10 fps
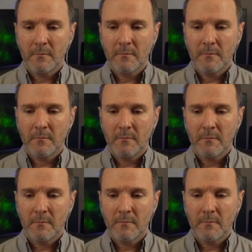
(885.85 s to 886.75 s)

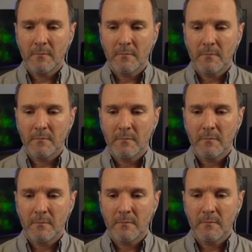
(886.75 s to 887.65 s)

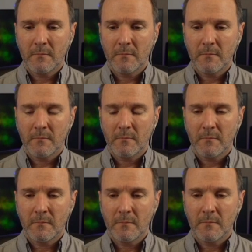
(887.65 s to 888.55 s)

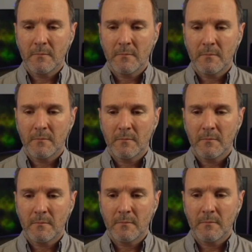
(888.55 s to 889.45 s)

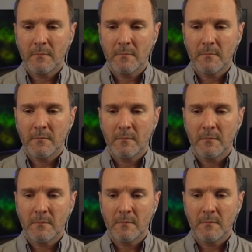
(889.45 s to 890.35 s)

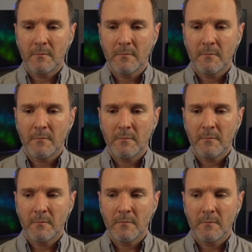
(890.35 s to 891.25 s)

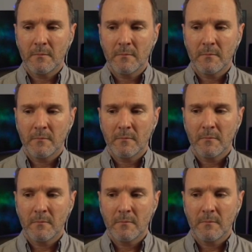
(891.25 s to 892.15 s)

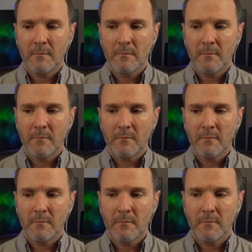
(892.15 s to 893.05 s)

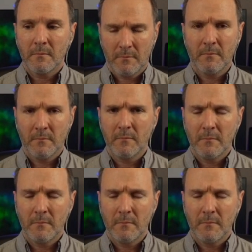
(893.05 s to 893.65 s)
(not speaking)